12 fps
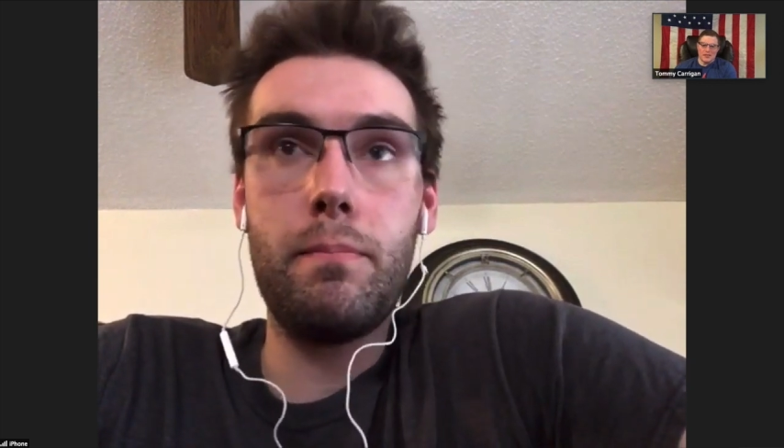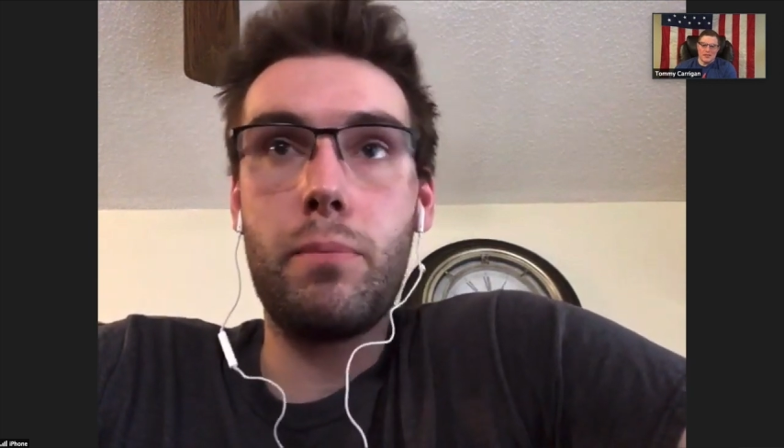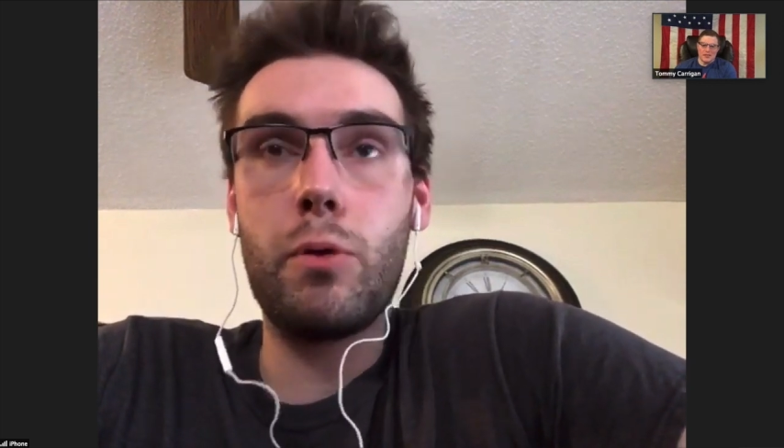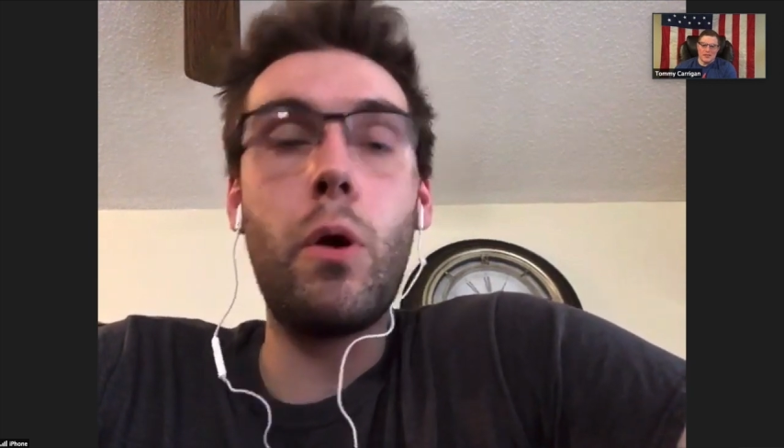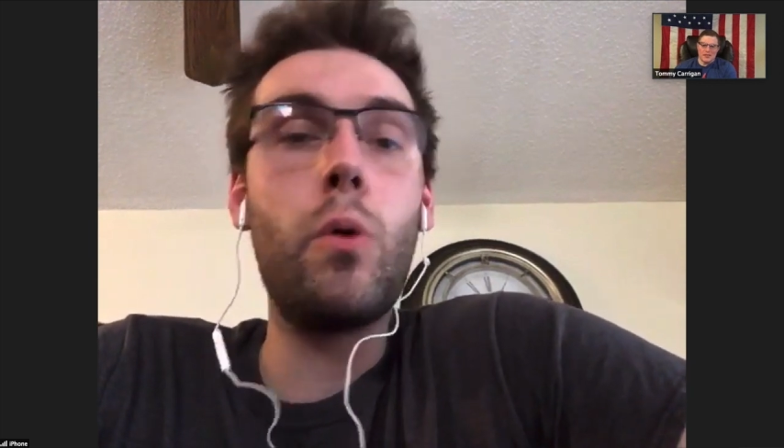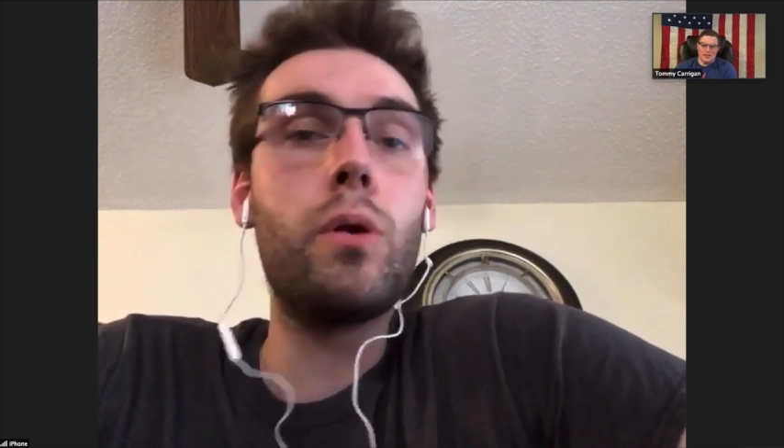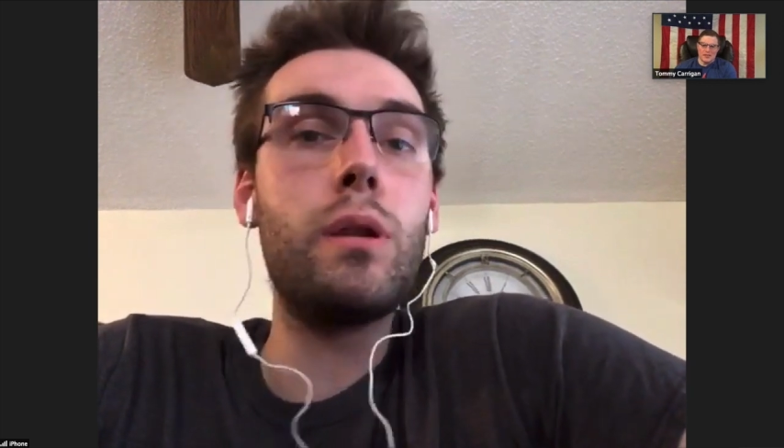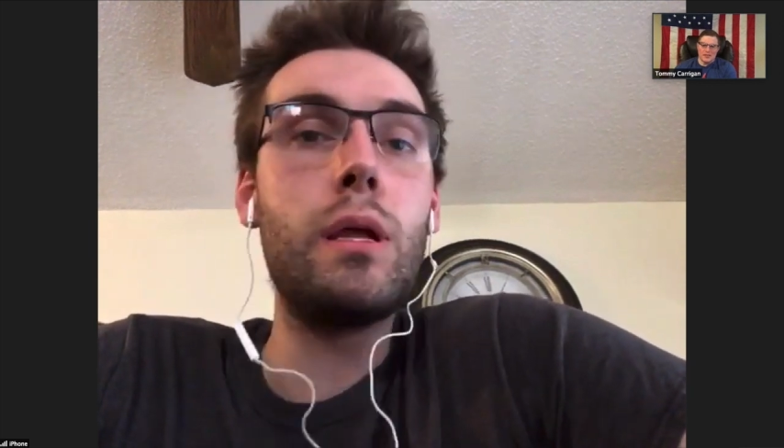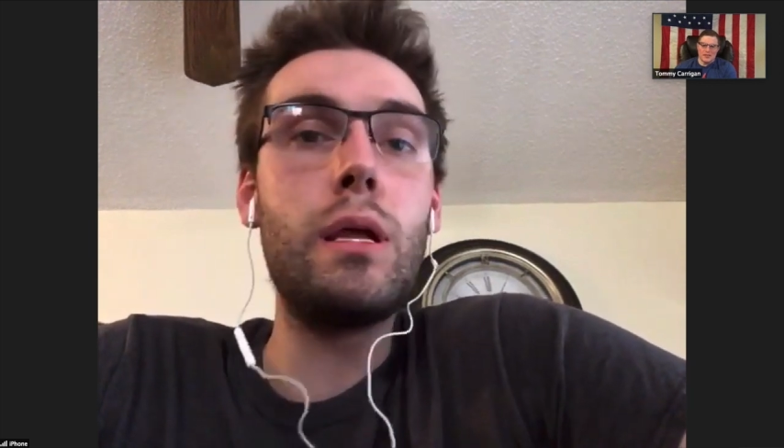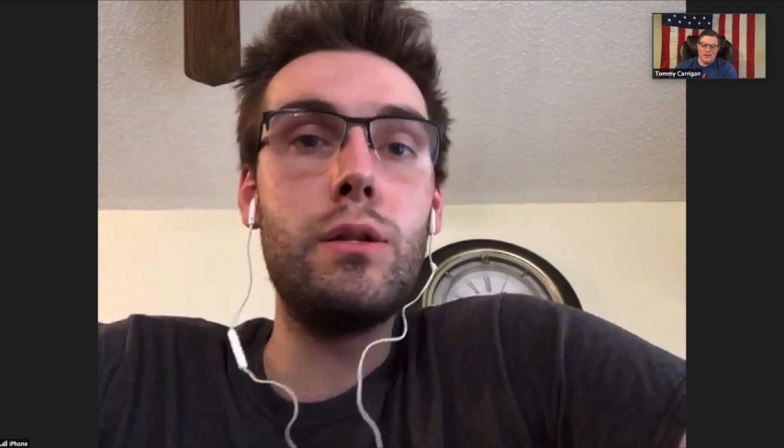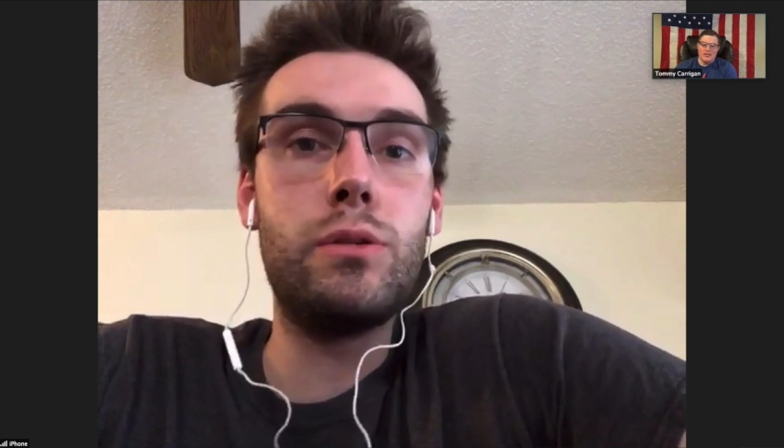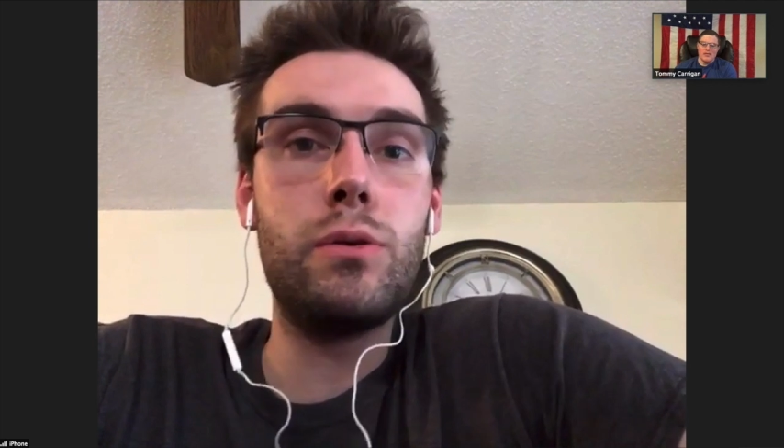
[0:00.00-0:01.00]
promoted
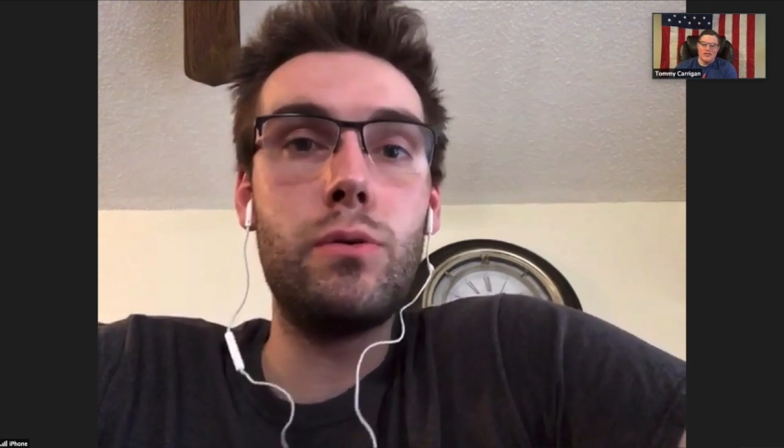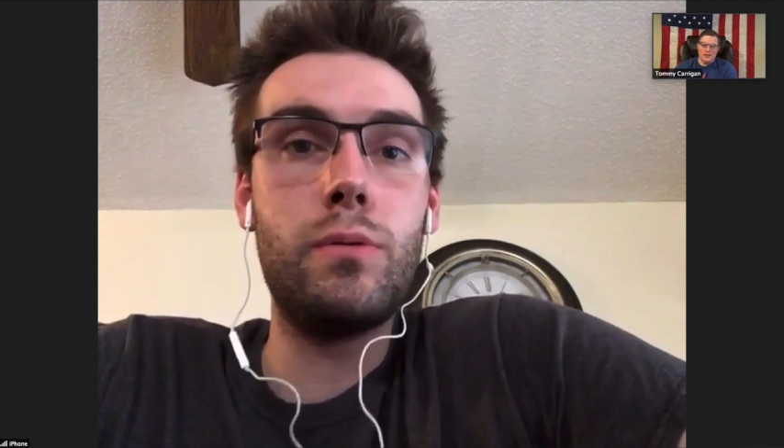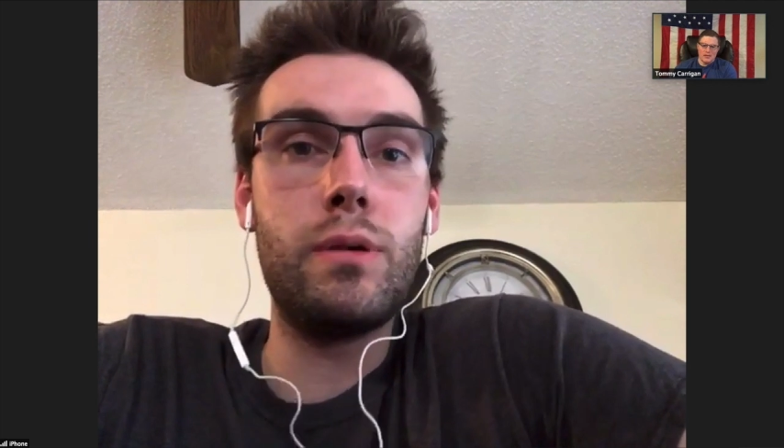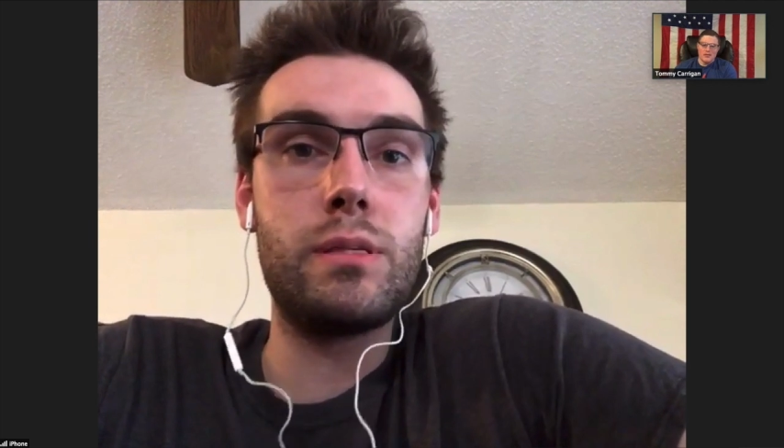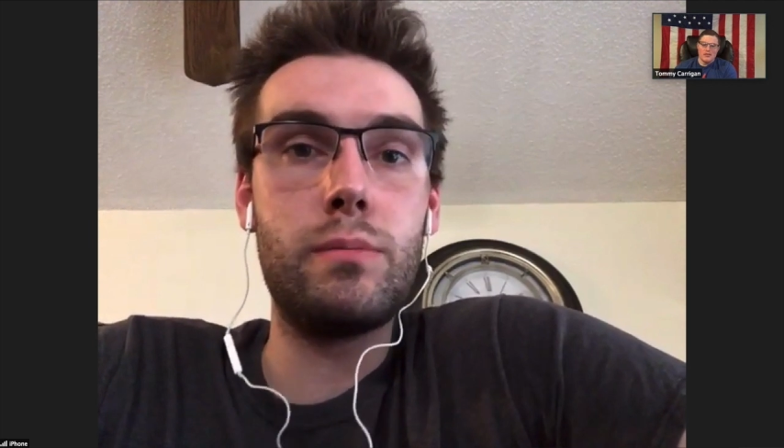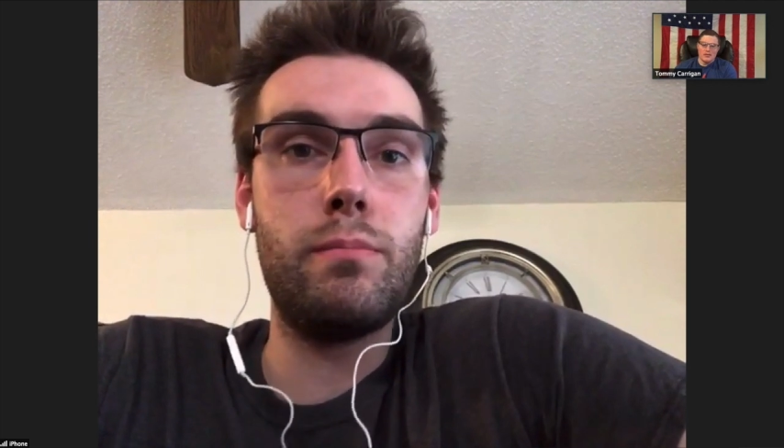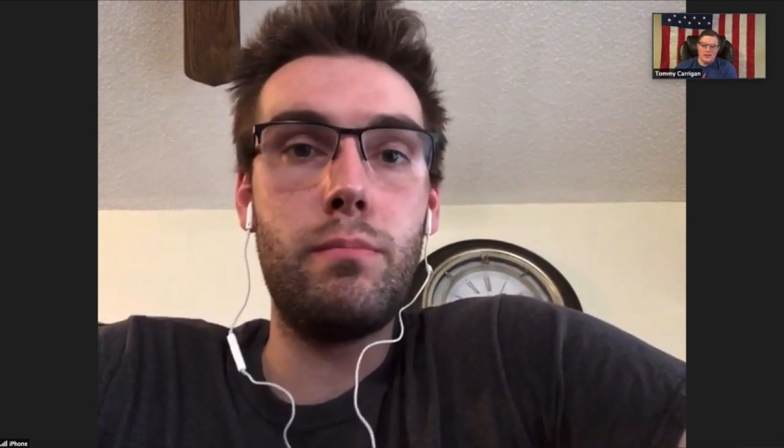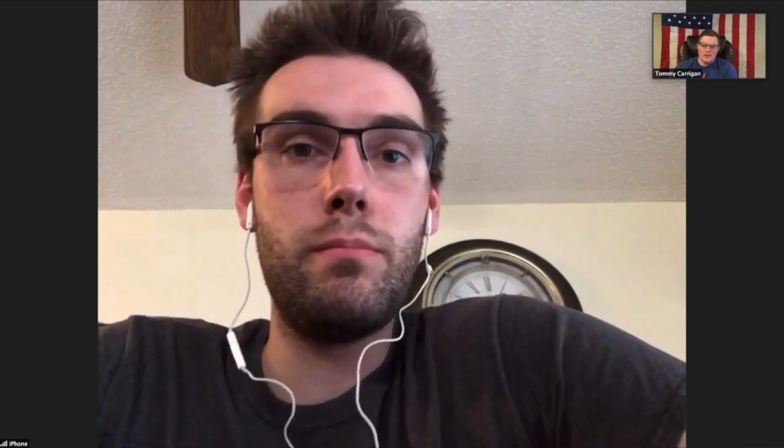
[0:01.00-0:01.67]
into this